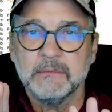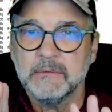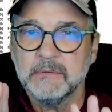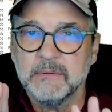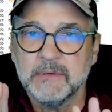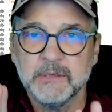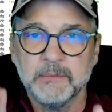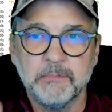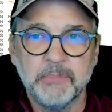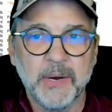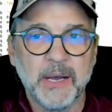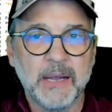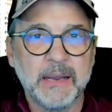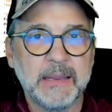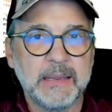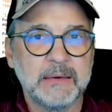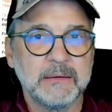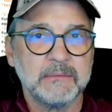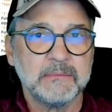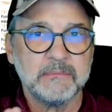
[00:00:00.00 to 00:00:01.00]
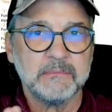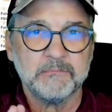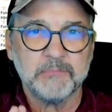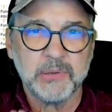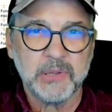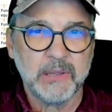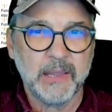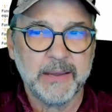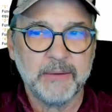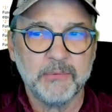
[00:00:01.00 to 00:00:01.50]
Debug it,
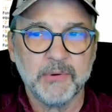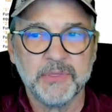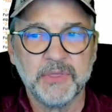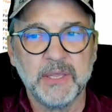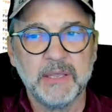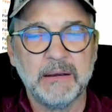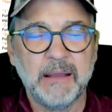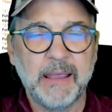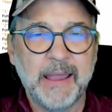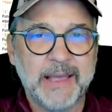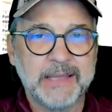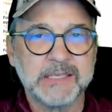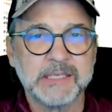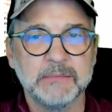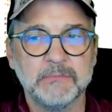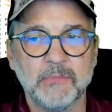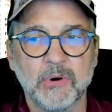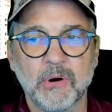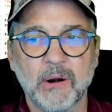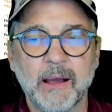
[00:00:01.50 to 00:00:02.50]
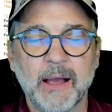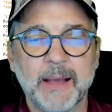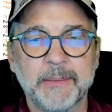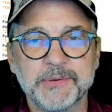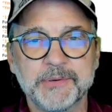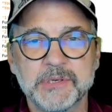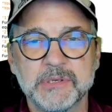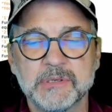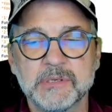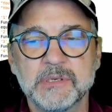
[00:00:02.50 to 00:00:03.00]
play with it, add some more
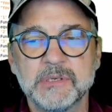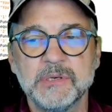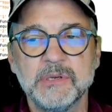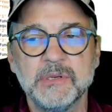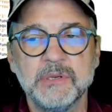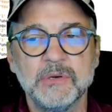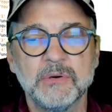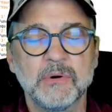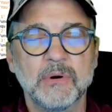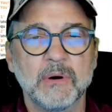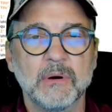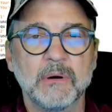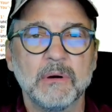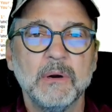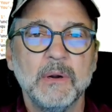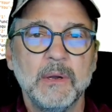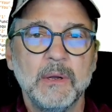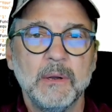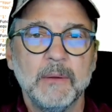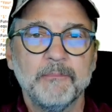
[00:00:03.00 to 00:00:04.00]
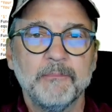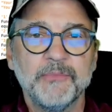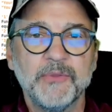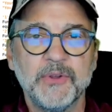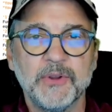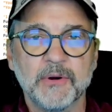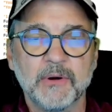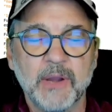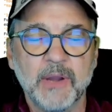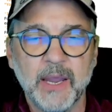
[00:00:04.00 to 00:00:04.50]
options to your
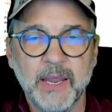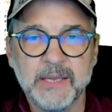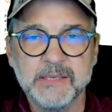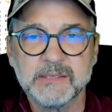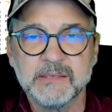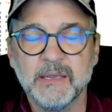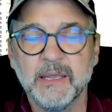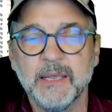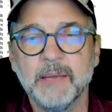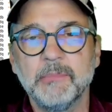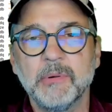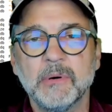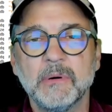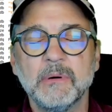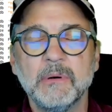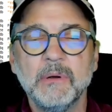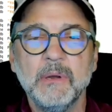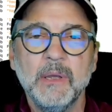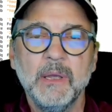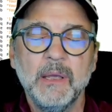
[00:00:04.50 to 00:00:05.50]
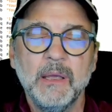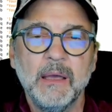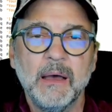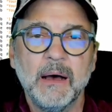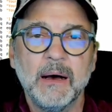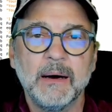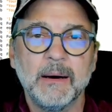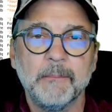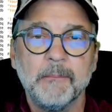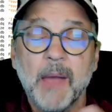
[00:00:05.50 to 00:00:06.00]
case table.
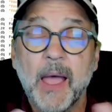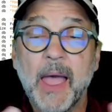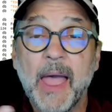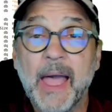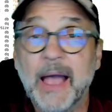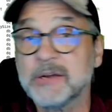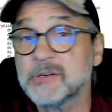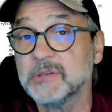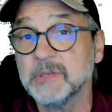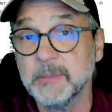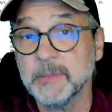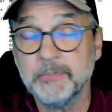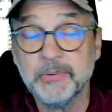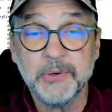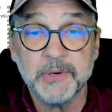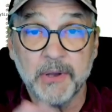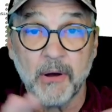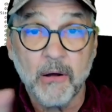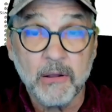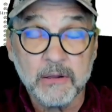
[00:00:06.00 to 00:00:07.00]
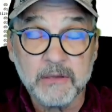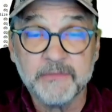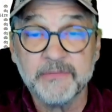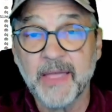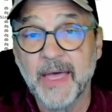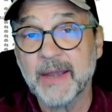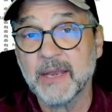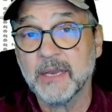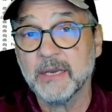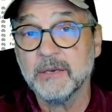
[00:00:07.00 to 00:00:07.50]
Actually put all of
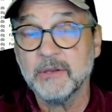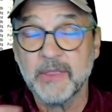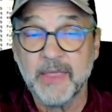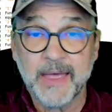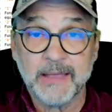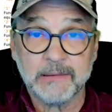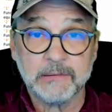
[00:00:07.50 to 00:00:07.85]
that into that